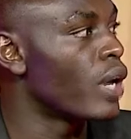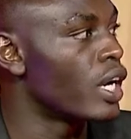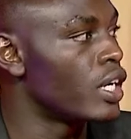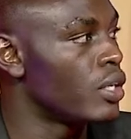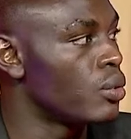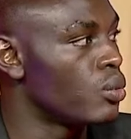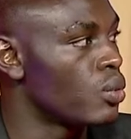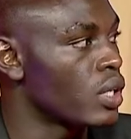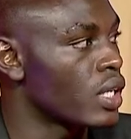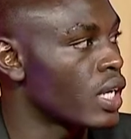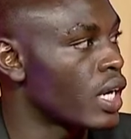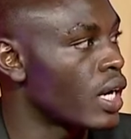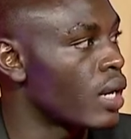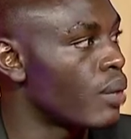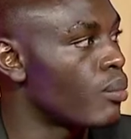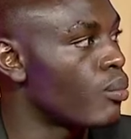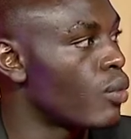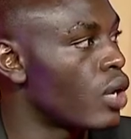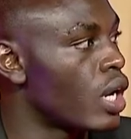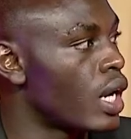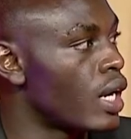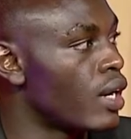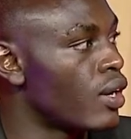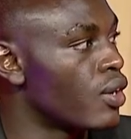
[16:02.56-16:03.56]
money will
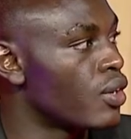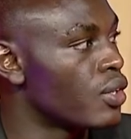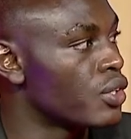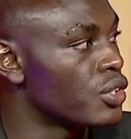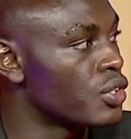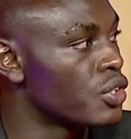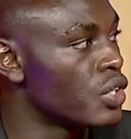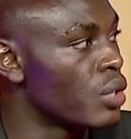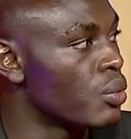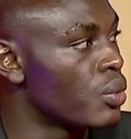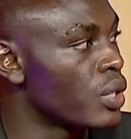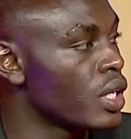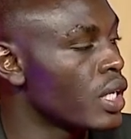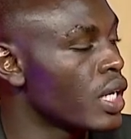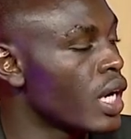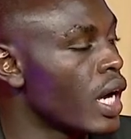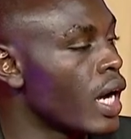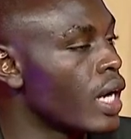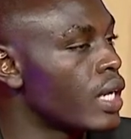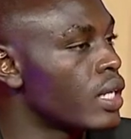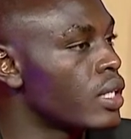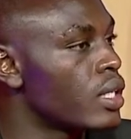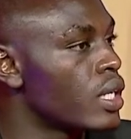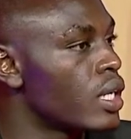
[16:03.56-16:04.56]
come along your way.
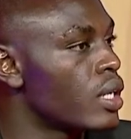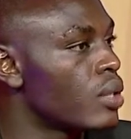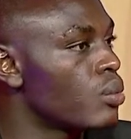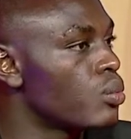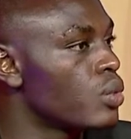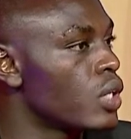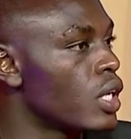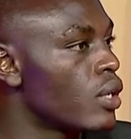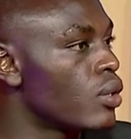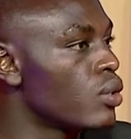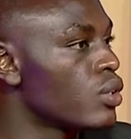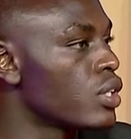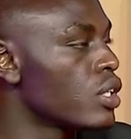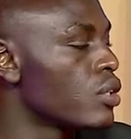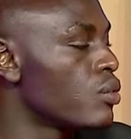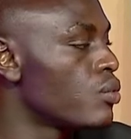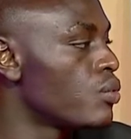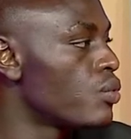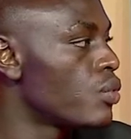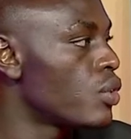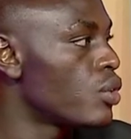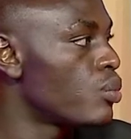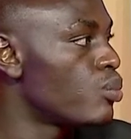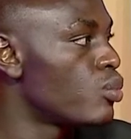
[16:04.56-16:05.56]
And uh, we are
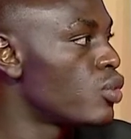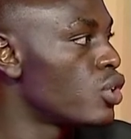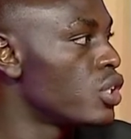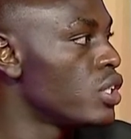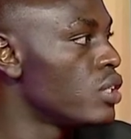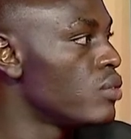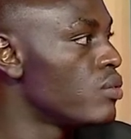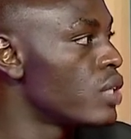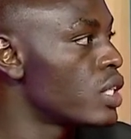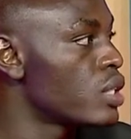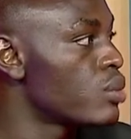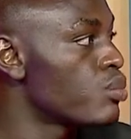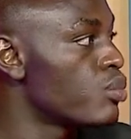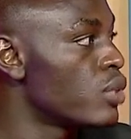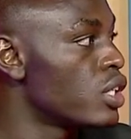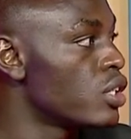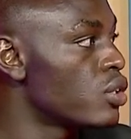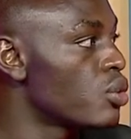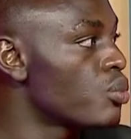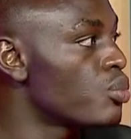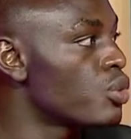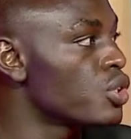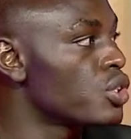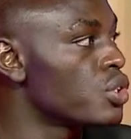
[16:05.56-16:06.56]
looking for more
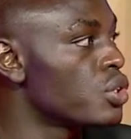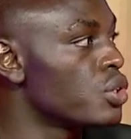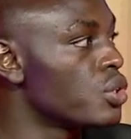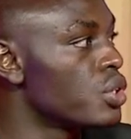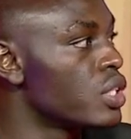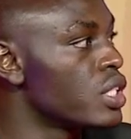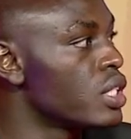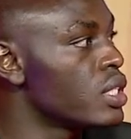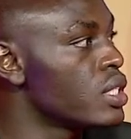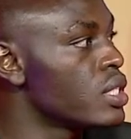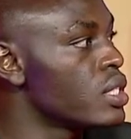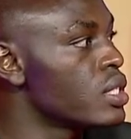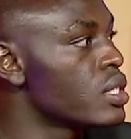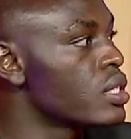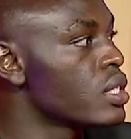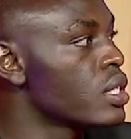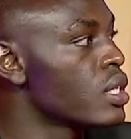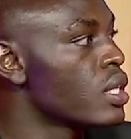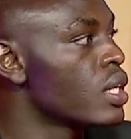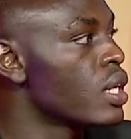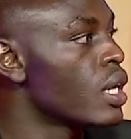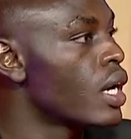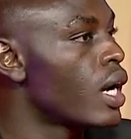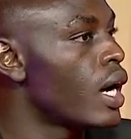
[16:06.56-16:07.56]
investment opportunities
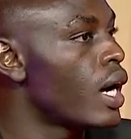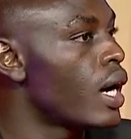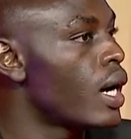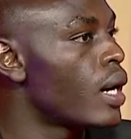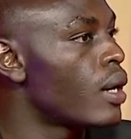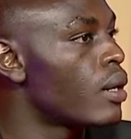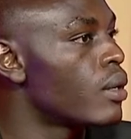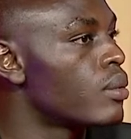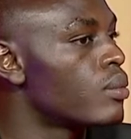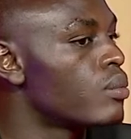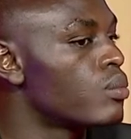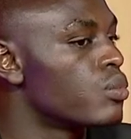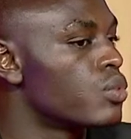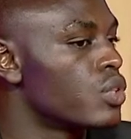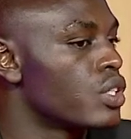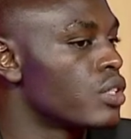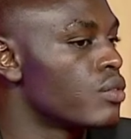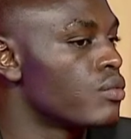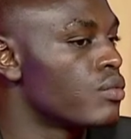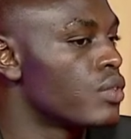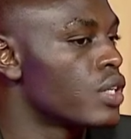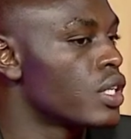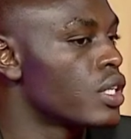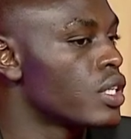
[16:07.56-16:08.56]
uh,
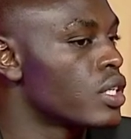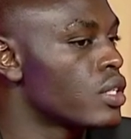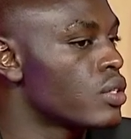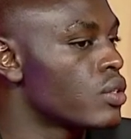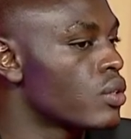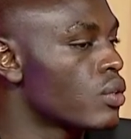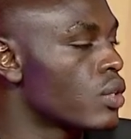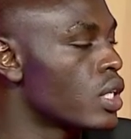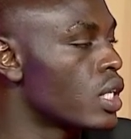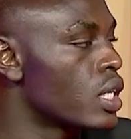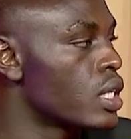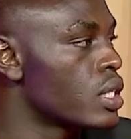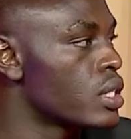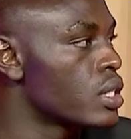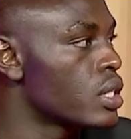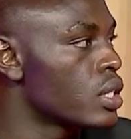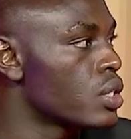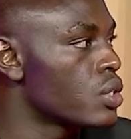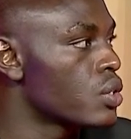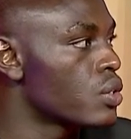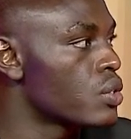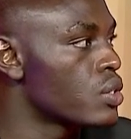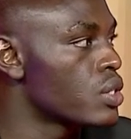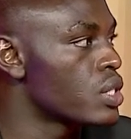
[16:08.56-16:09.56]
with various
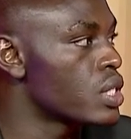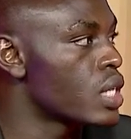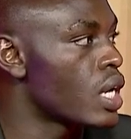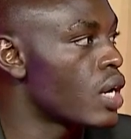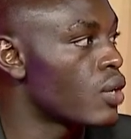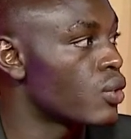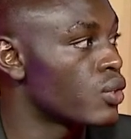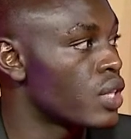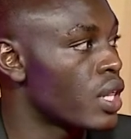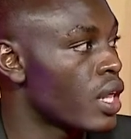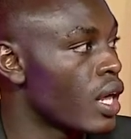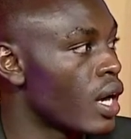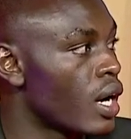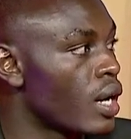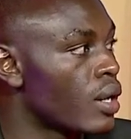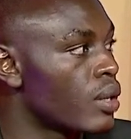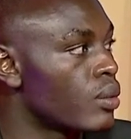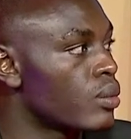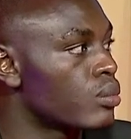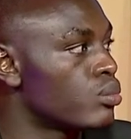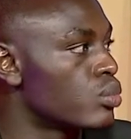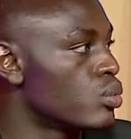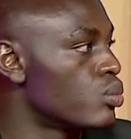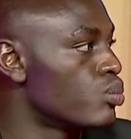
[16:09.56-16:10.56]
organizations out there,
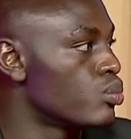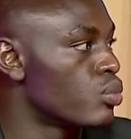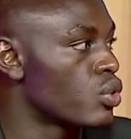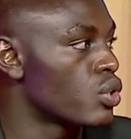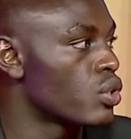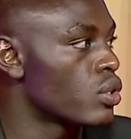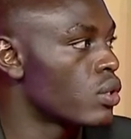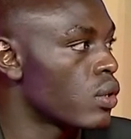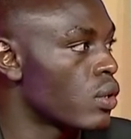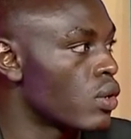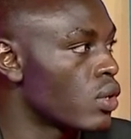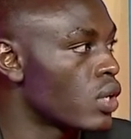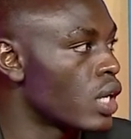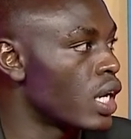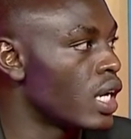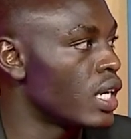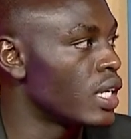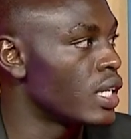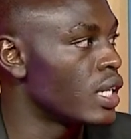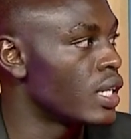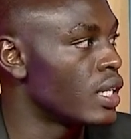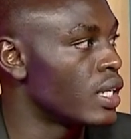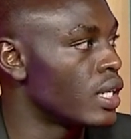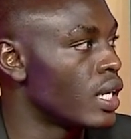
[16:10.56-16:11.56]
both
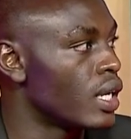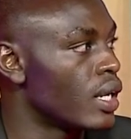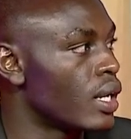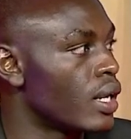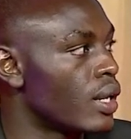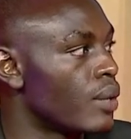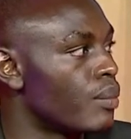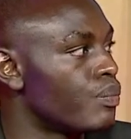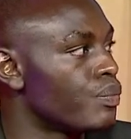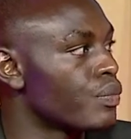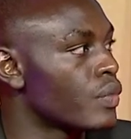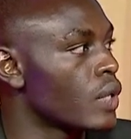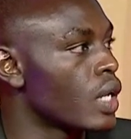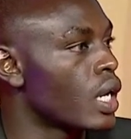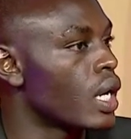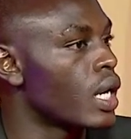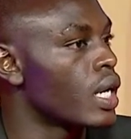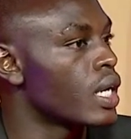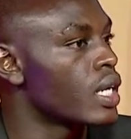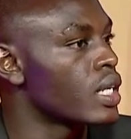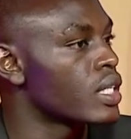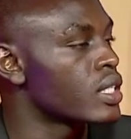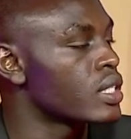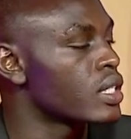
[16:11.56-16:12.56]
locally and um,
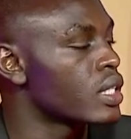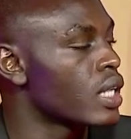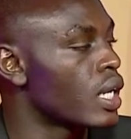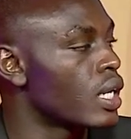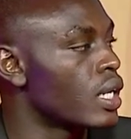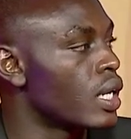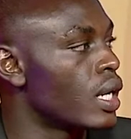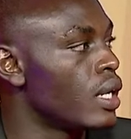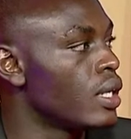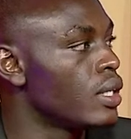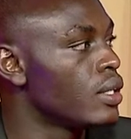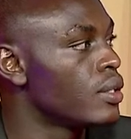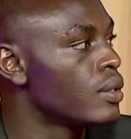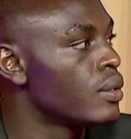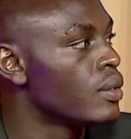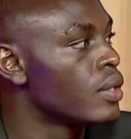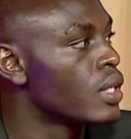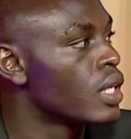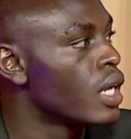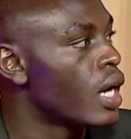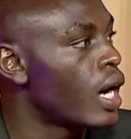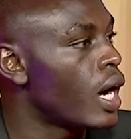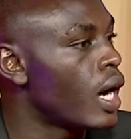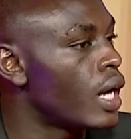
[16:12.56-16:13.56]
uh, externally.
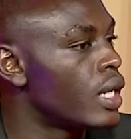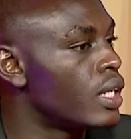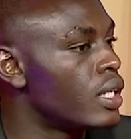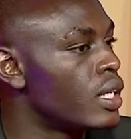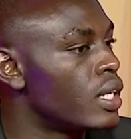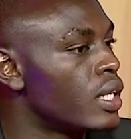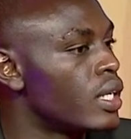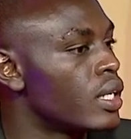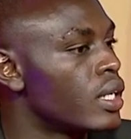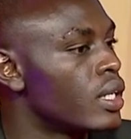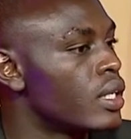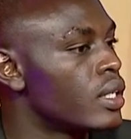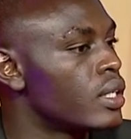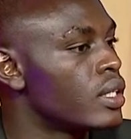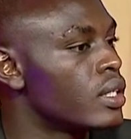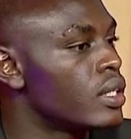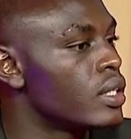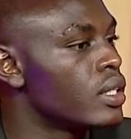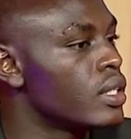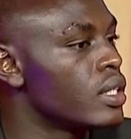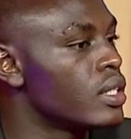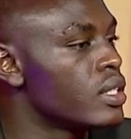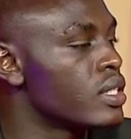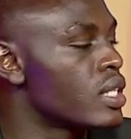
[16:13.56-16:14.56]
And uh,
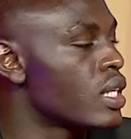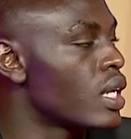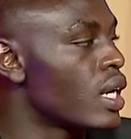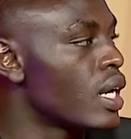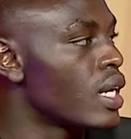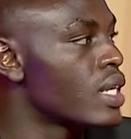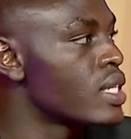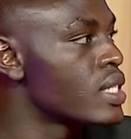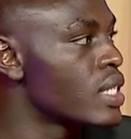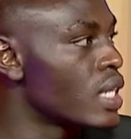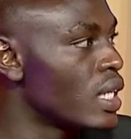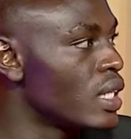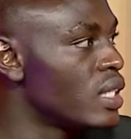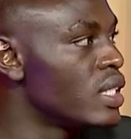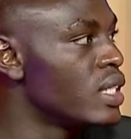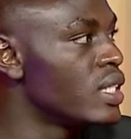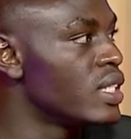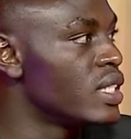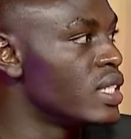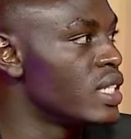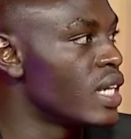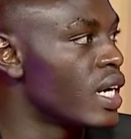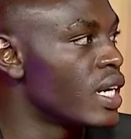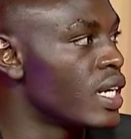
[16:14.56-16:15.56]
it's an
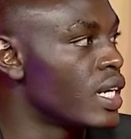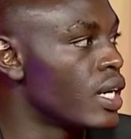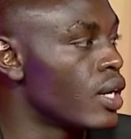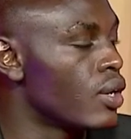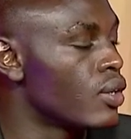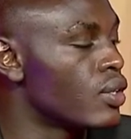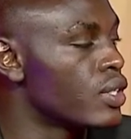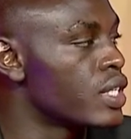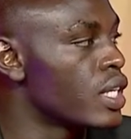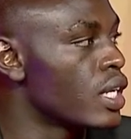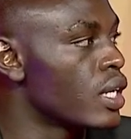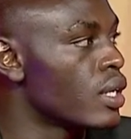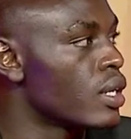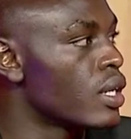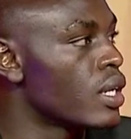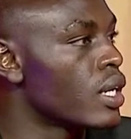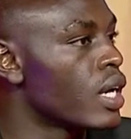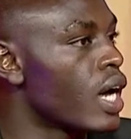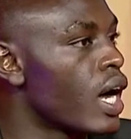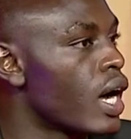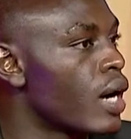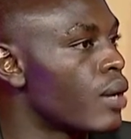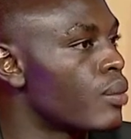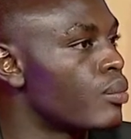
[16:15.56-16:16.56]
exciting journey, I'll say,
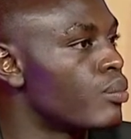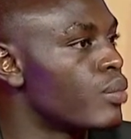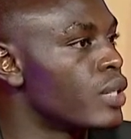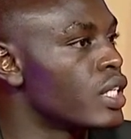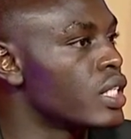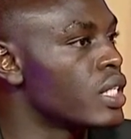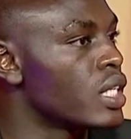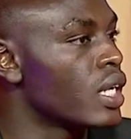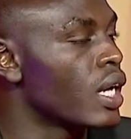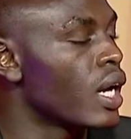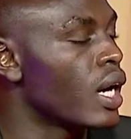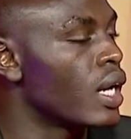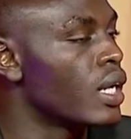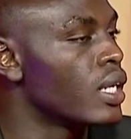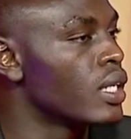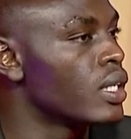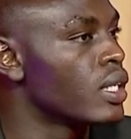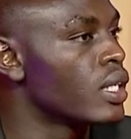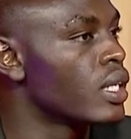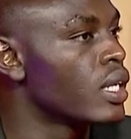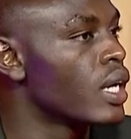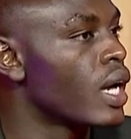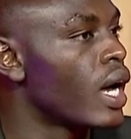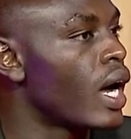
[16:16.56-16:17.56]
uh,
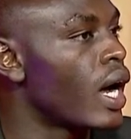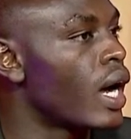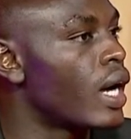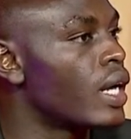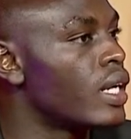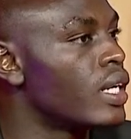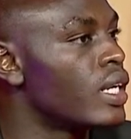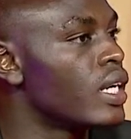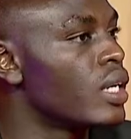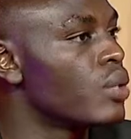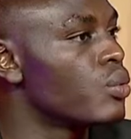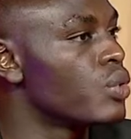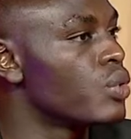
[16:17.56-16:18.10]
basically. And